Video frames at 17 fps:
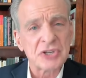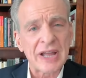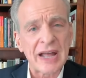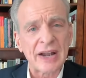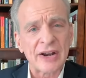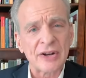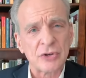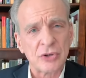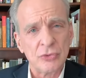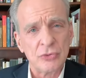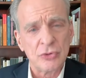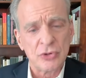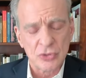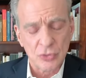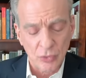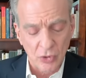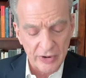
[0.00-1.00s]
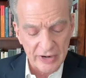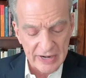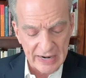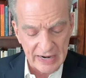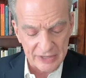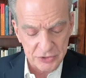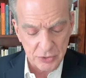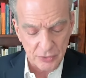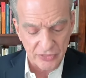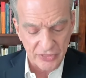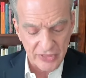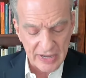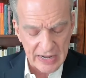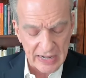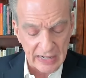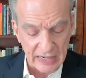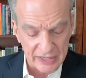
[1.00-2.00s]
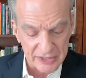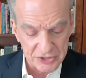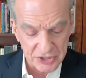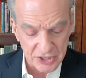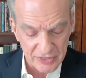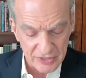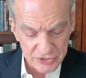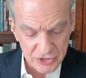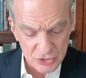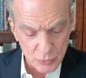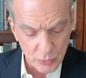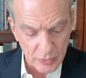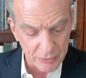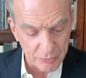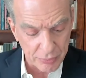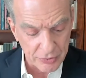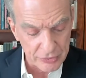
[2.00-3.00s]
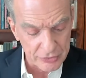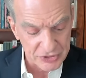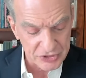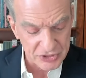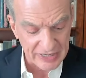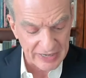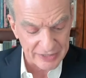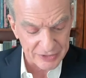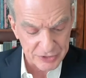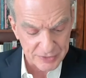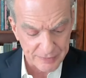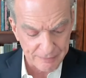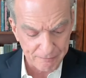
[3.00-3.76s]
attitude toward natural theology. This is what Preuss says.